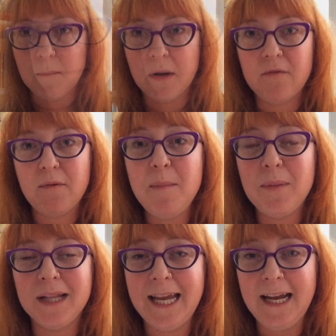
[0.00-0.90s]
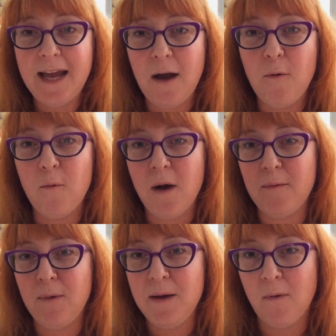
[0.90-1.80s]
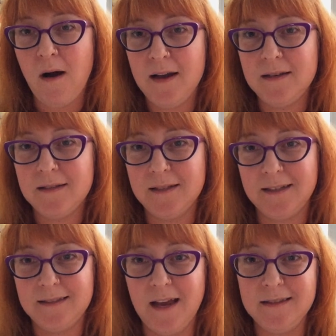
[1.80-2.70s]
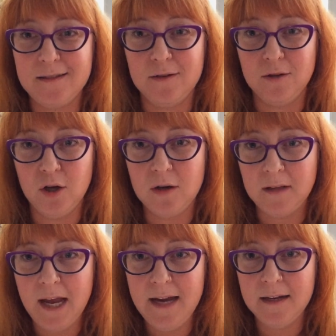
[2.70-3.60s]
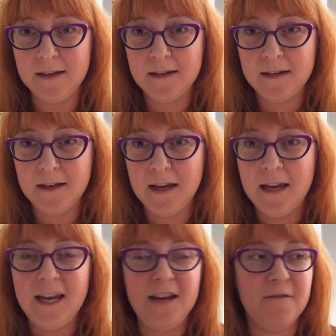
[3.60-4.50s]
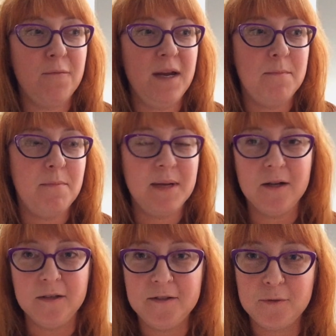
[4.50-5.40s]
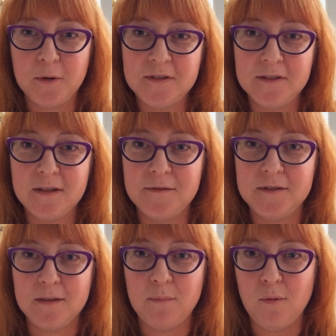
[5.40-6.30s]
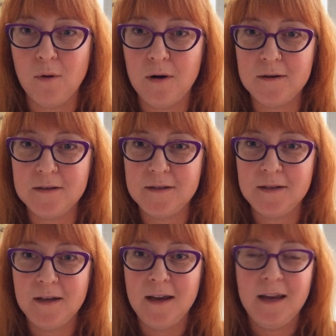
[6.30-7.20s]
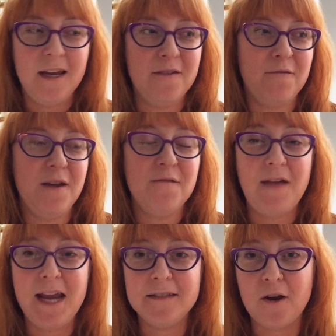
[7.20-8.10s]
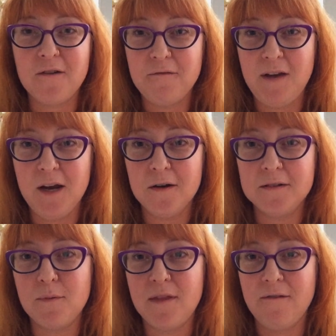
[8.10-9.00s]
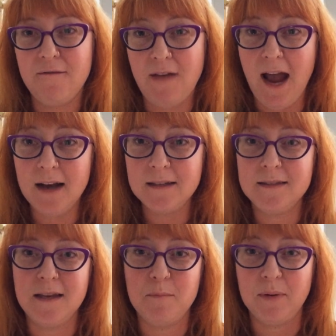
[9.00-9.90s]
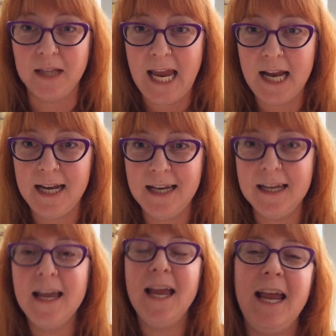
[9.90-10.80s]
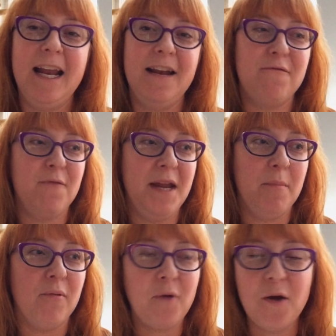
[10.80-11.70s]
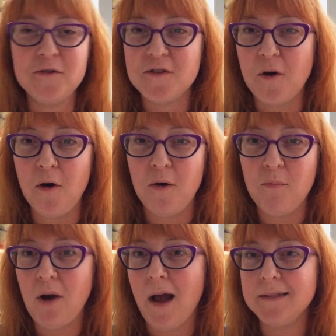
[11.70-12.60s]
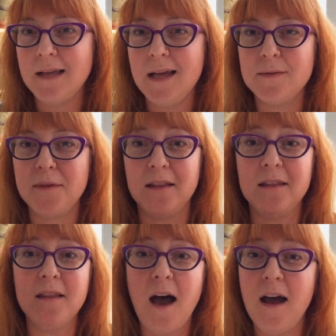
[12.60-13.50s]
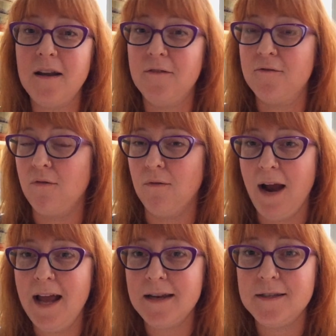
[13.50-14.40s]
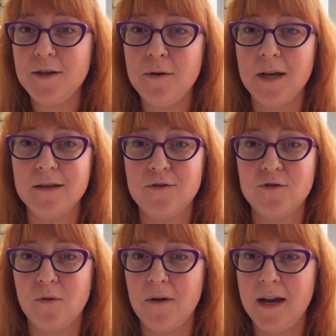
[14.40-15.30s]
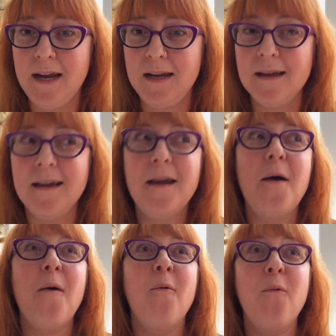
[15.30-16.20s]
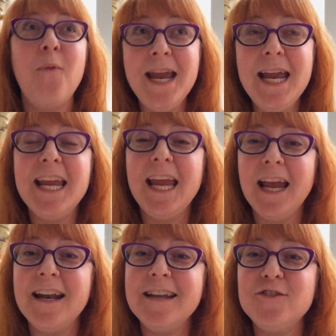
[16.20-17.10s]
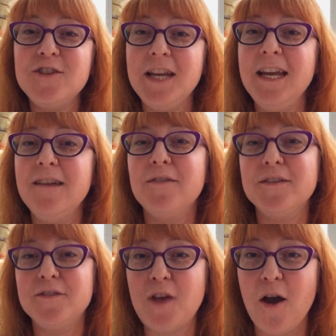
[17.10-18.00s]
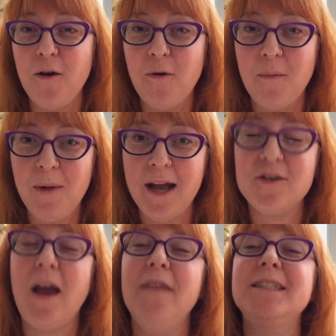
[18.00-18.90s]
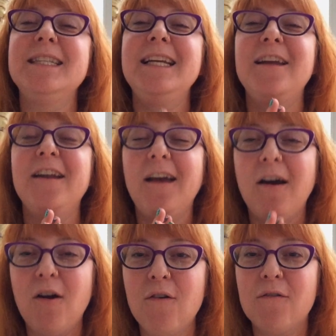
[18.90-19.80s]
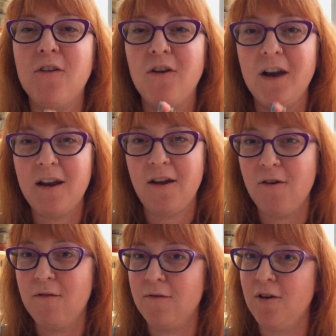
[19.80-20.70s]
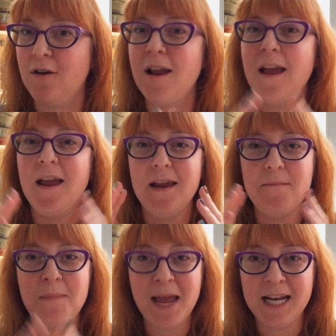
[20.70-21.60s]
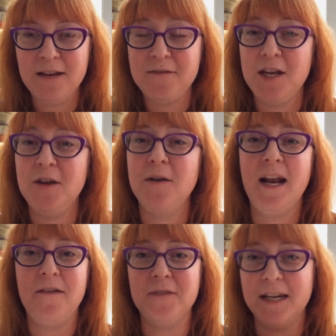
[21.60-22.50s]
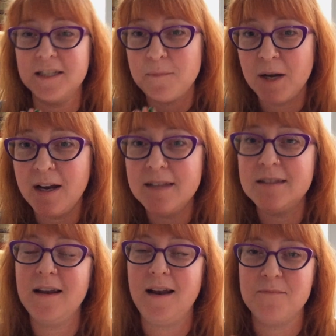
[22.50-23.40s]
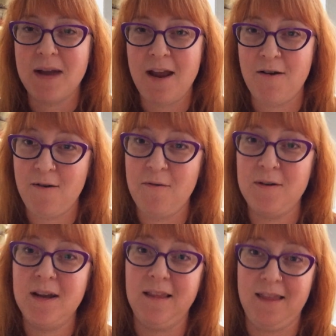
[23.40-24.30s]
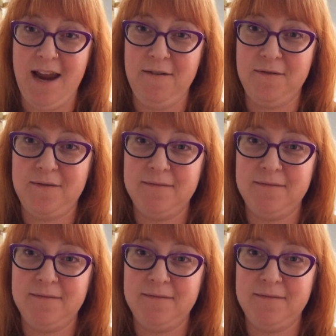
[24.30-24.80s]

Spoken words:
But if we plan out what we want success to look like, if we build sources of support, if we face our fears with facts and planning, and if we approach the whole process with a lot of gratitude and joy, we can achieve so much. I've seen it over and over in many of you, and I've experienced it in my own life.